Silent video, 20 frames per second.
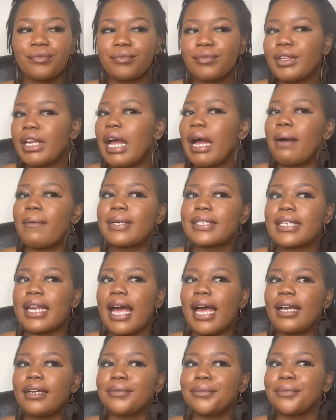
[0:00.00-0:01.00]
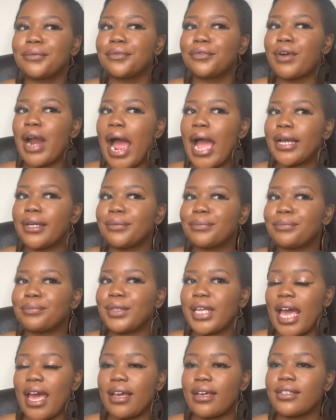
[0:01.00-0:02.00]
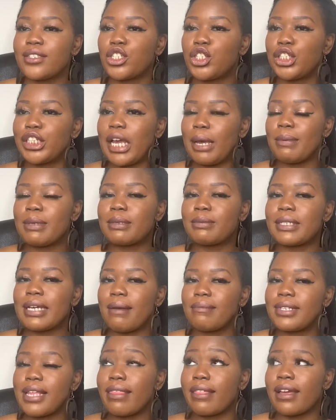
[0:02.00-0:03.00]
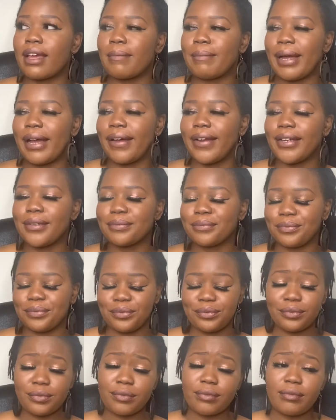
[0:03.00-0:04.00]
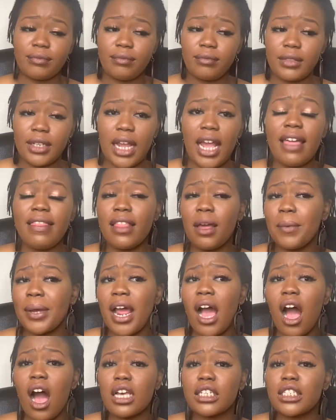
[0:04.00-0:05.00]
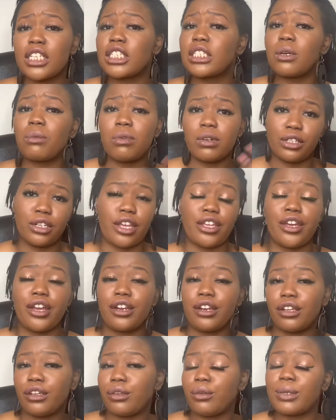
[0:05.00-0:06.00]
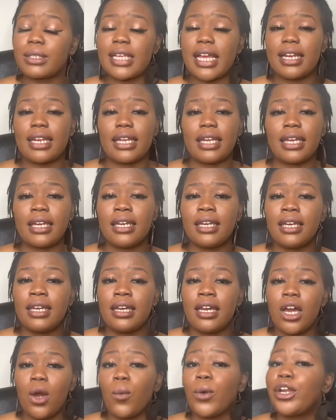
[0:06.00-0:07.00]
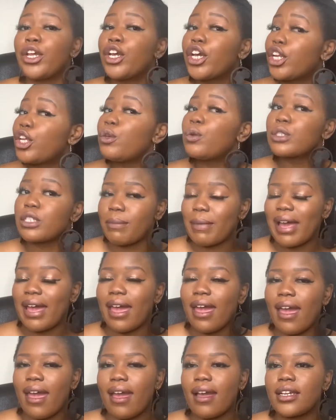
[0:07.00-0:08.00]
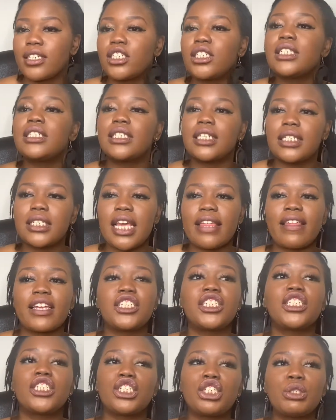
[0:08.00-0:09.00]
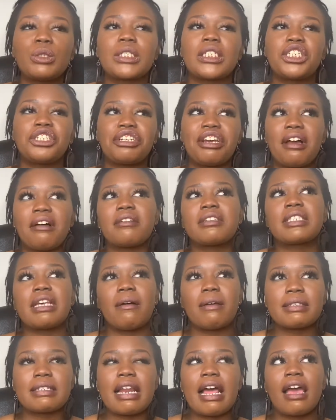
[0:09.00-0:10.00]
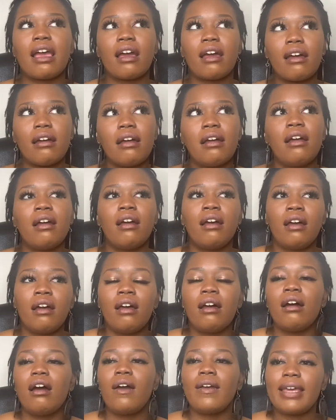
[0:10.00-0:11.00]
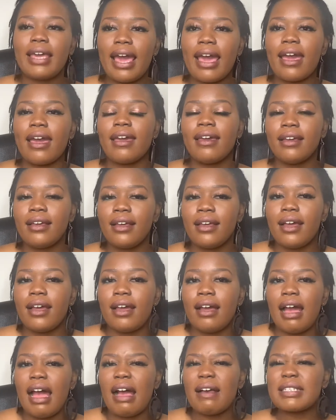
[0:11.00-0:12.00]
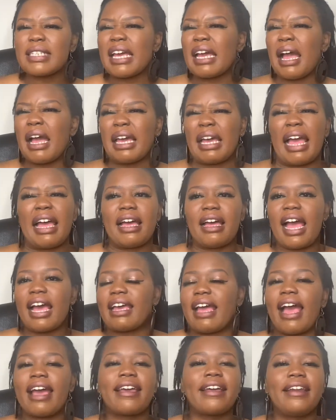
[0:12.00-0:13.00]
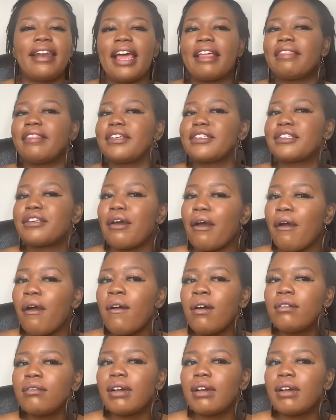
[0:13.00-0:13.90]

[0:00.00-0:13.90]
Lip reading: I was like, right, okay. So she gave me some time to think about it. And then when I asked her, so what are you going to use on my hair? She did say that she didn't use gel. So I was like, okay. I was like, I can let this go.